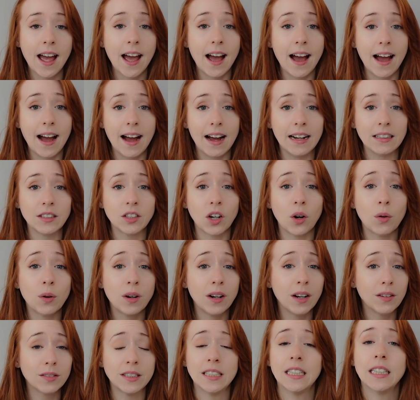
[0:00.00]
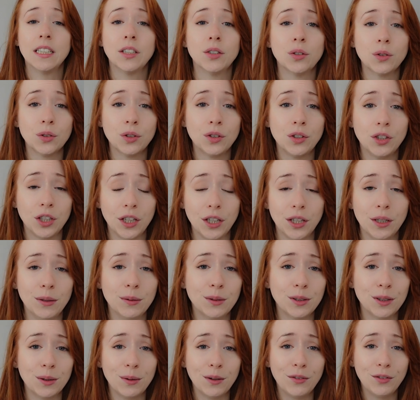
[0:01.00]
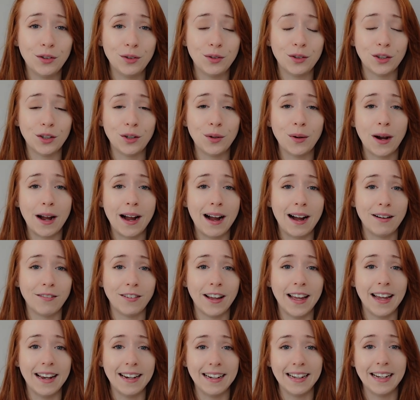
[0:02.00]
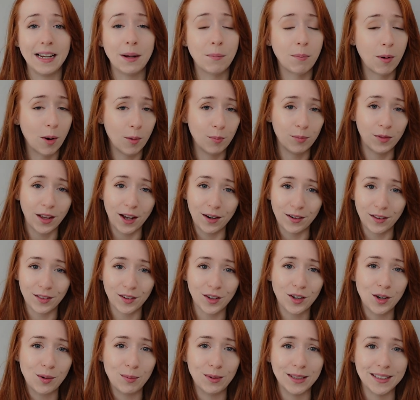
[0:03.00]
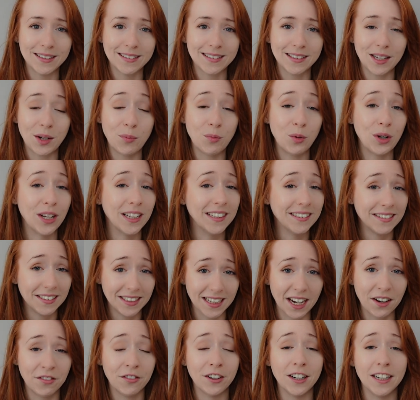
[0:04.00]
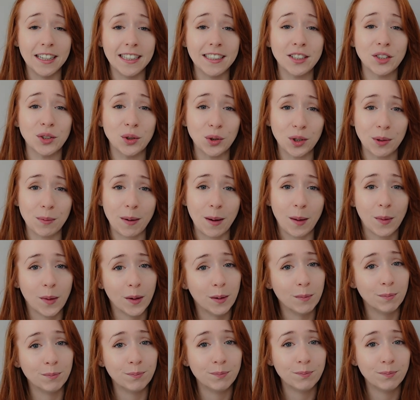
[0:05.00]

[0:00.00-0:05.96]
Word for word: and I would love to hear yours too, so if you do have any, pop them down in the comments and we can definitely talk about them.